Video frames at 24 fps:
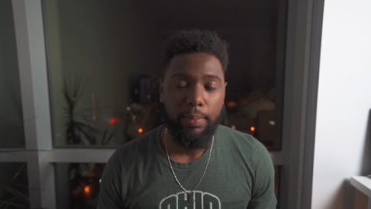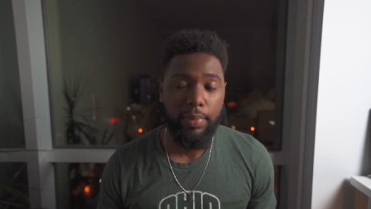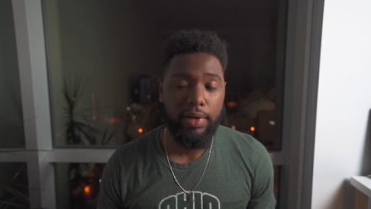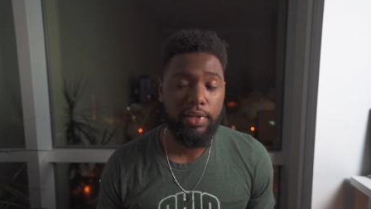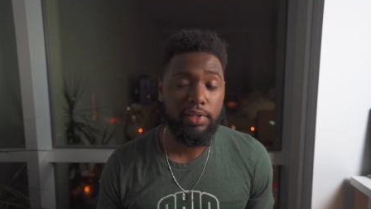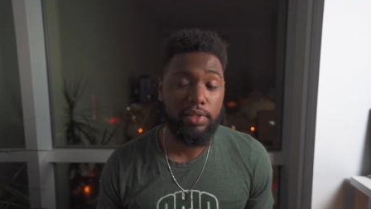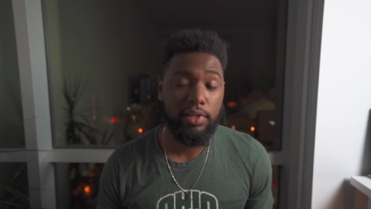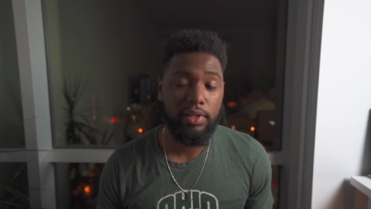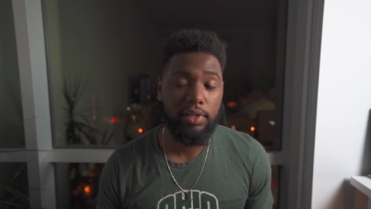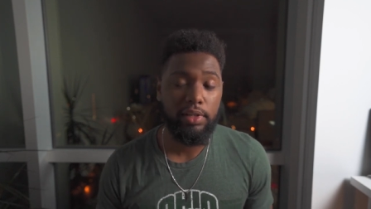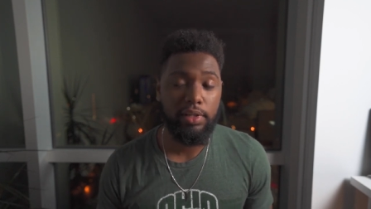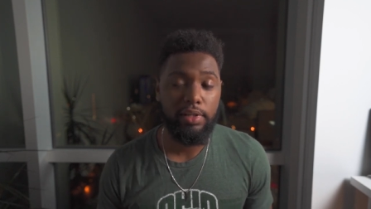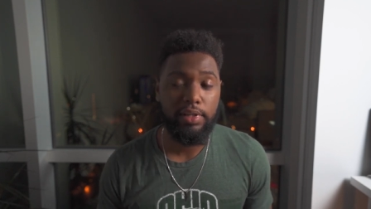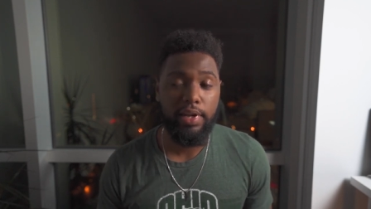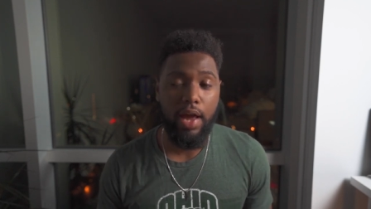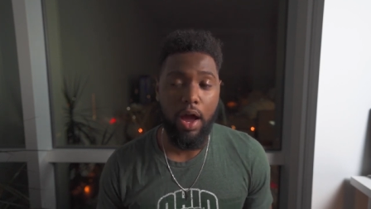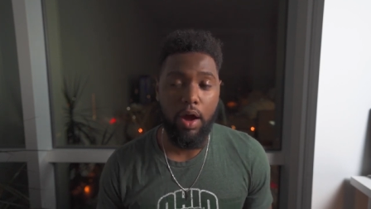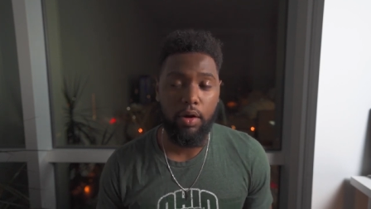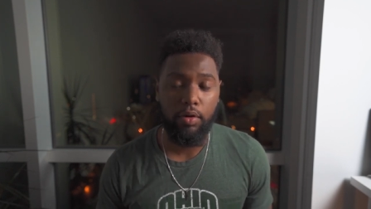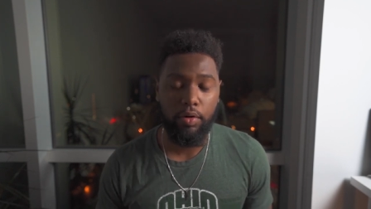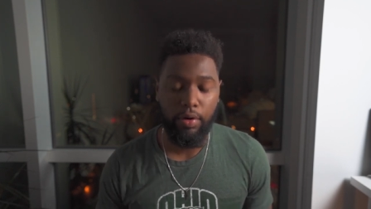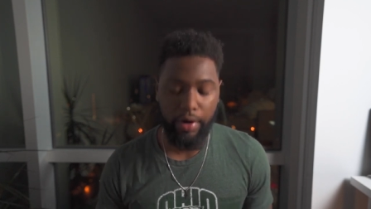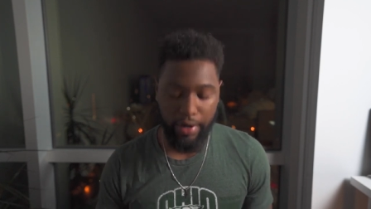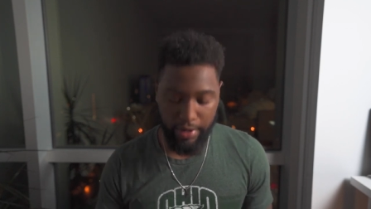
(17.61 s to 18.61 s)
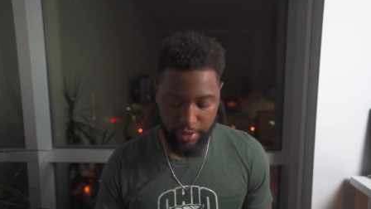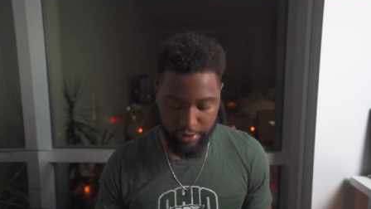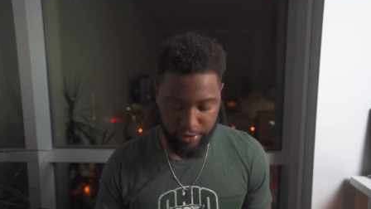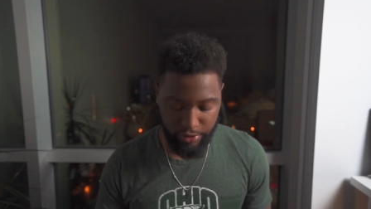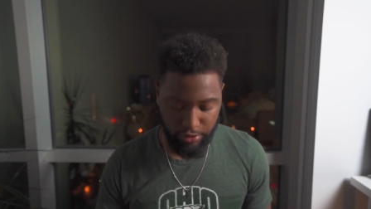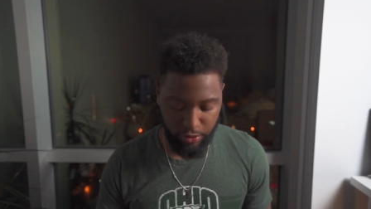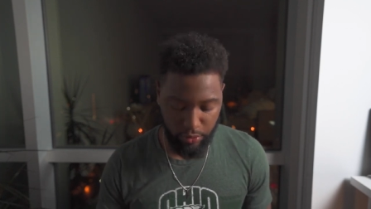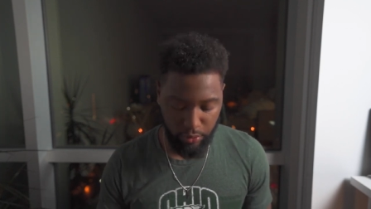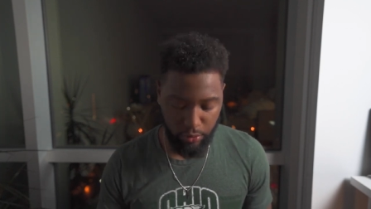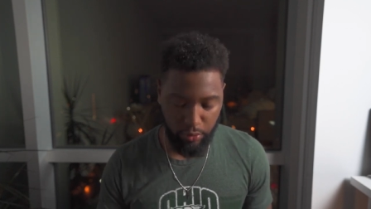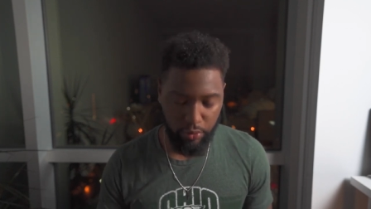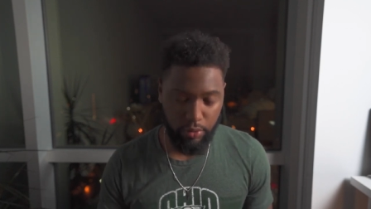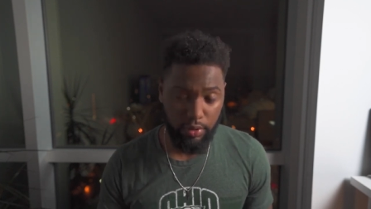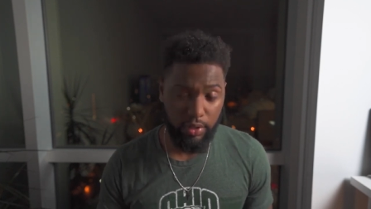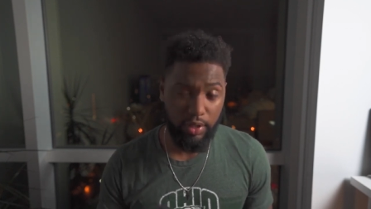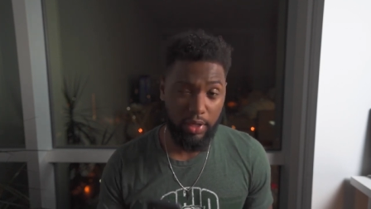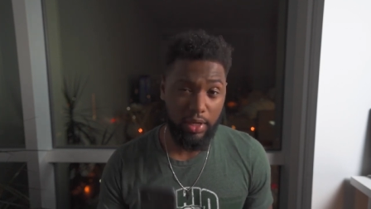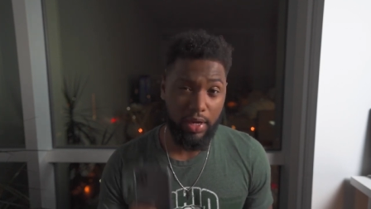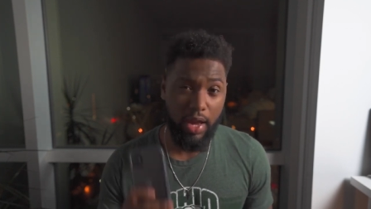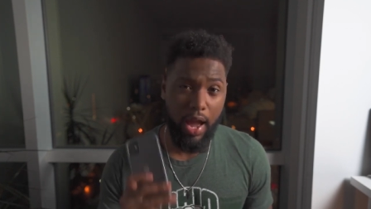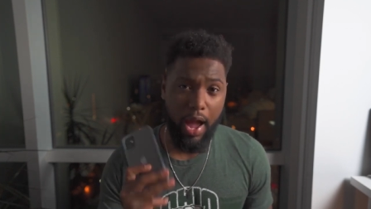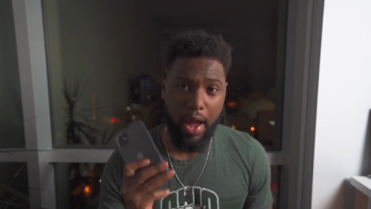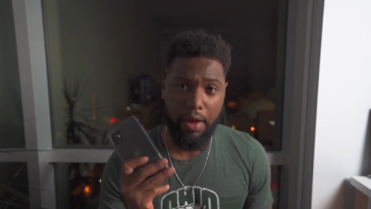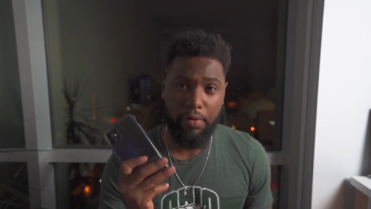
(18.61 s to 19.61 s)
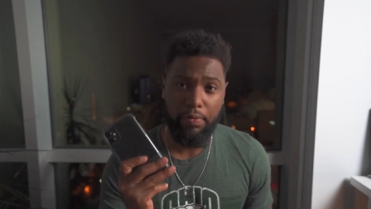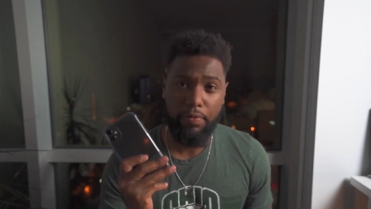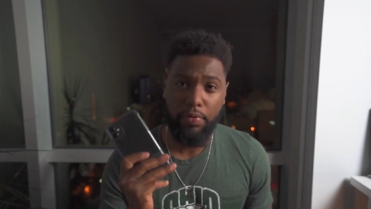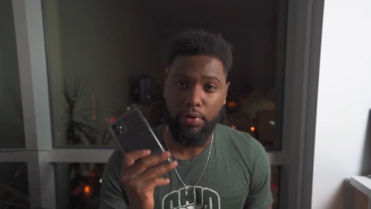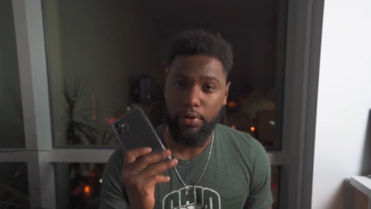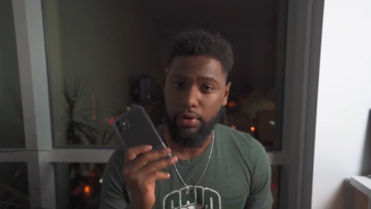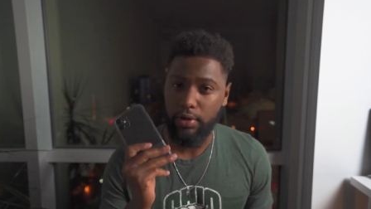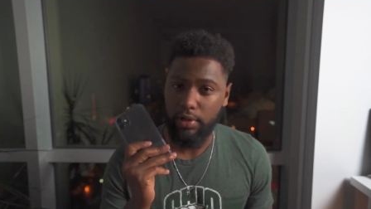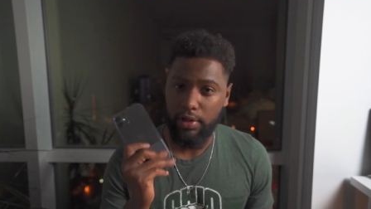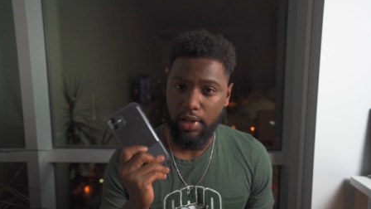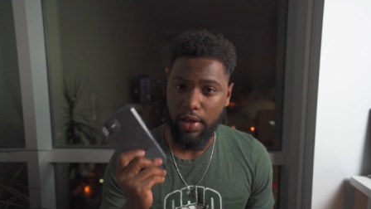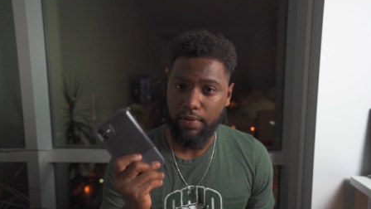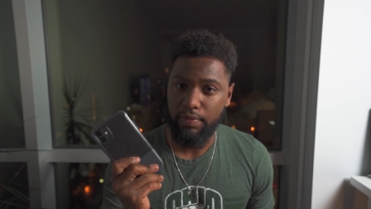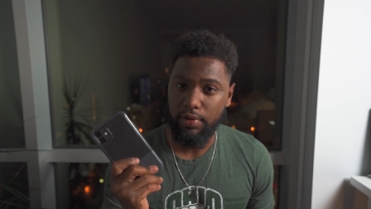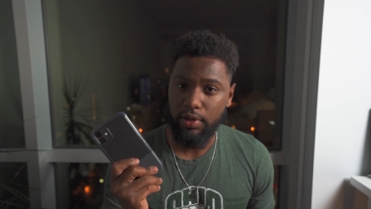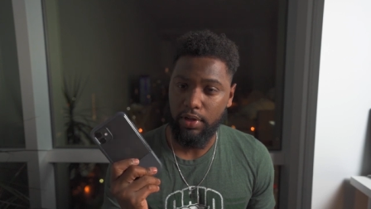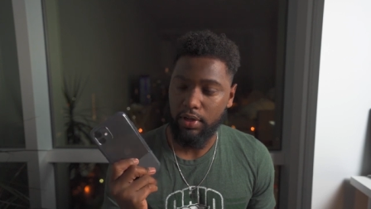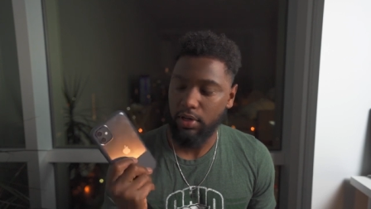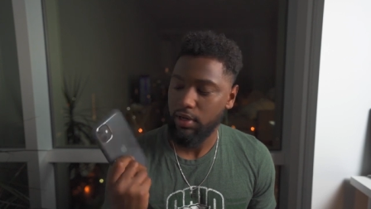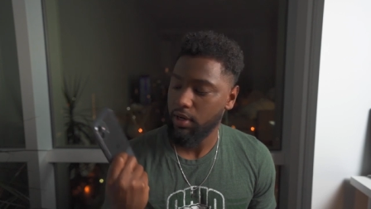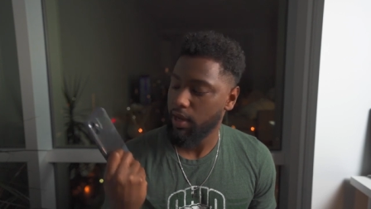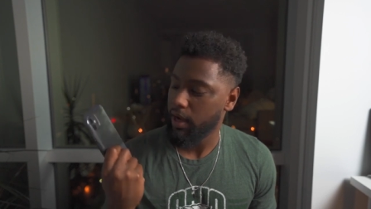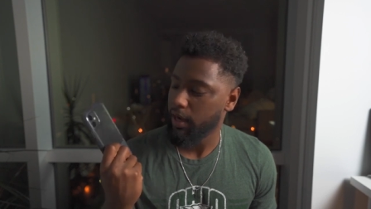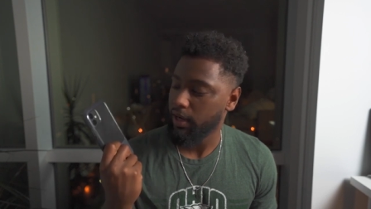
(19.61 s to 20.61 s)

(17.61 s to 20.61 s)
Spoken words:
basically downgrade it to the iPhone 11.